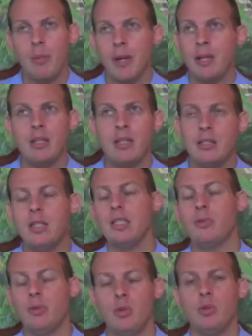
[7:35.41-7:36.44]
but it
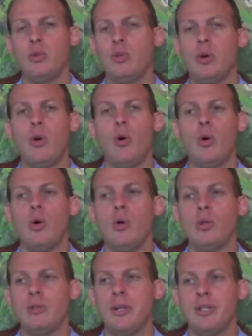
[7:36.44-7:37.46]
sticks with you through the
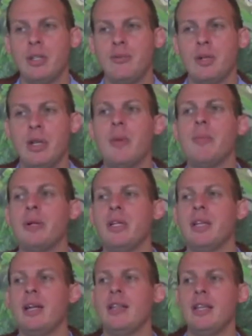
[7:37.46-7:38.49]
whole duration of your
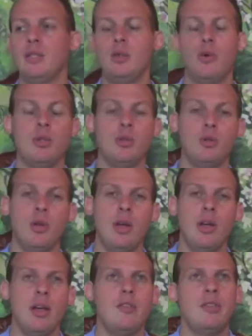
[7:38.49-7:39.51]
company, unless you want to
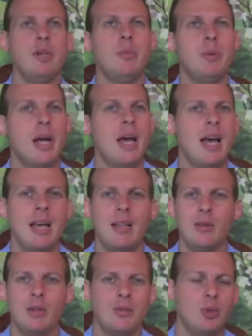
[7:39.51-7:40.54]

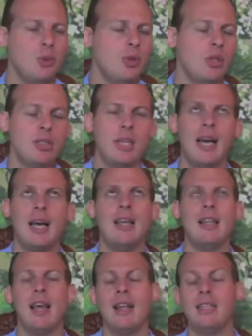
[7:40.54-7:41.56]
rebrand or redo the
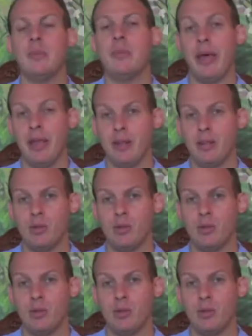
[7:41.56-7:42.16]
site, and it's a pain.